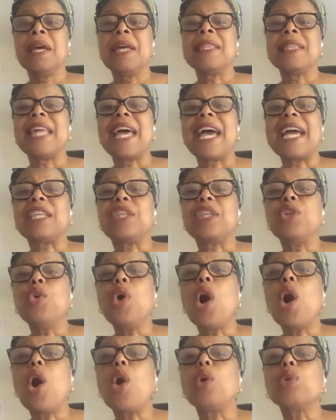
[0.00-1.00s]
That you
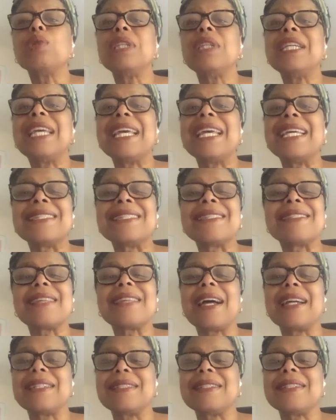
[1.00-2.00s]
hold the
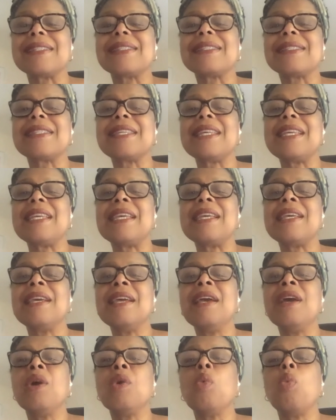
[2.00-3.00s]
insight to see
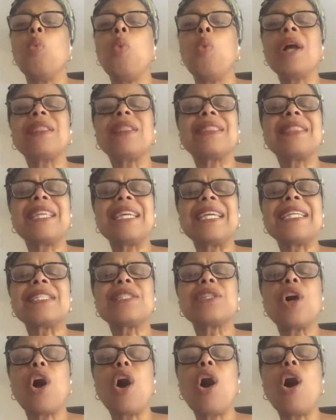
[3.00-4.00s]
what
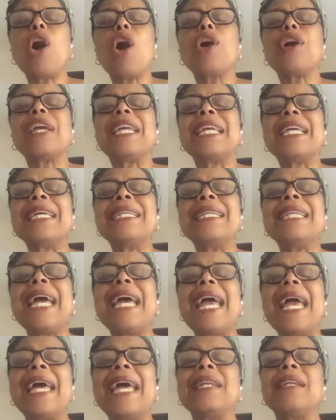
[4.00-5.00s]
things are in
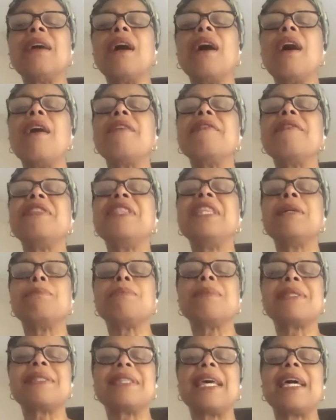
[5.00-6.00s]
and of
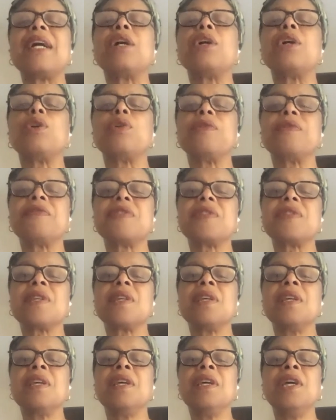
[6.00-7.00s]
themselves
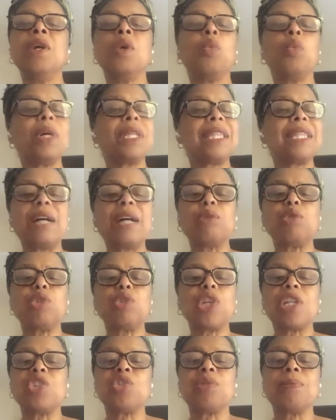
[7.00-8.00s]
without
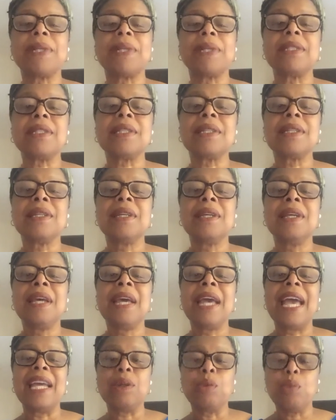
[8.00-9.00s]
judgment
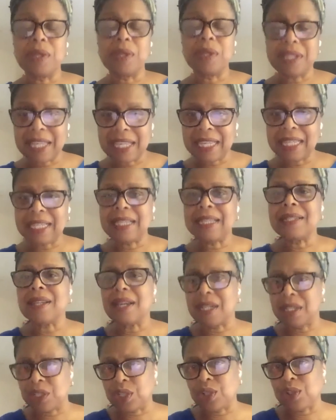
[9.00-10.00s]
and with keen
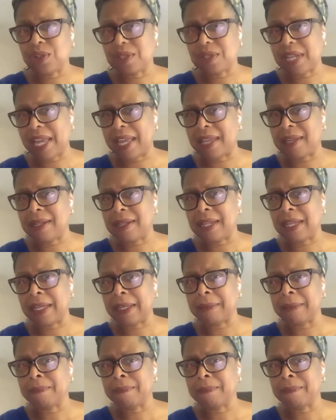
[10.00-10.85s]
understanding.